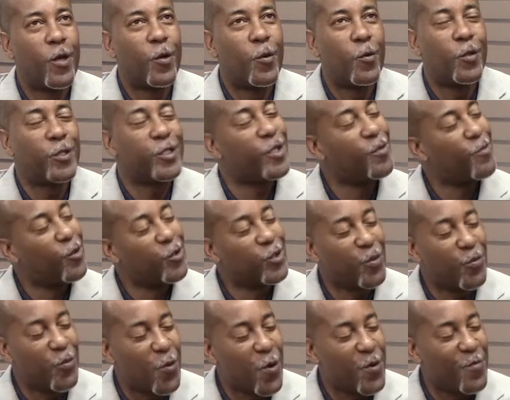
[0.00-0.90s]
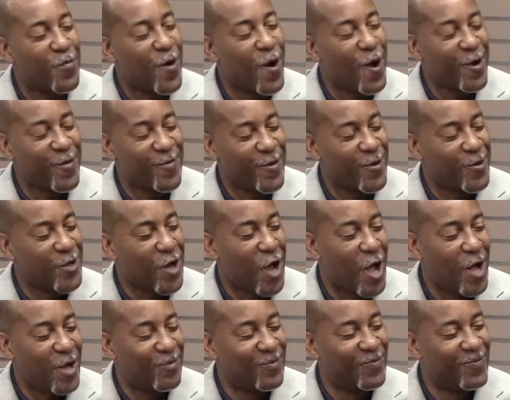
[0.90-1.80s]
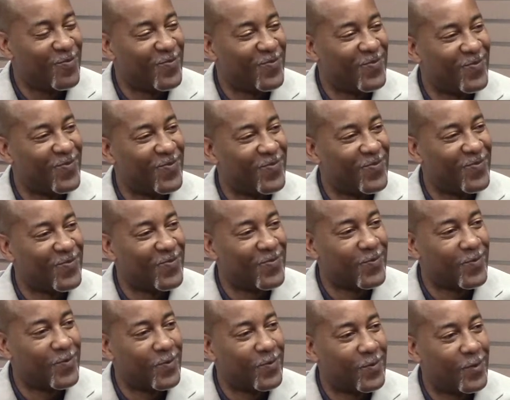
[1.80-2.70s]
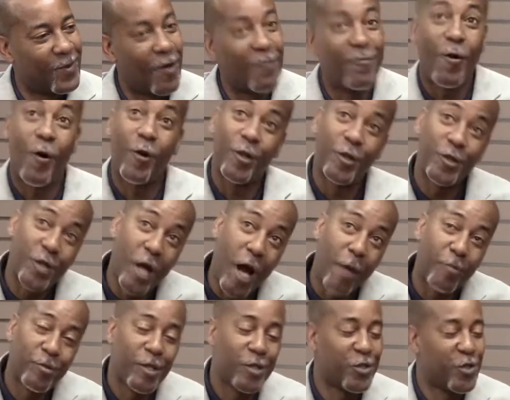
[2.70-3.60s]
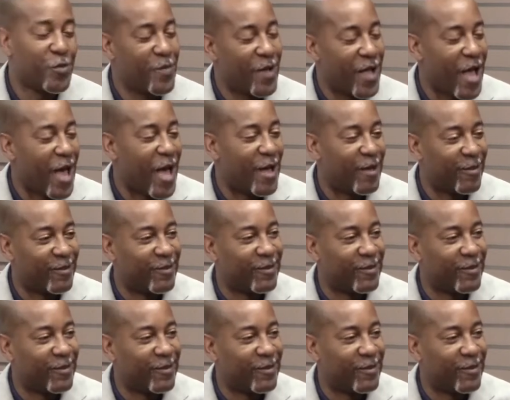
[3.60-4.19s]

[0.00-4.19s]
What's the most important part of your job? Of all the jobs that you may have?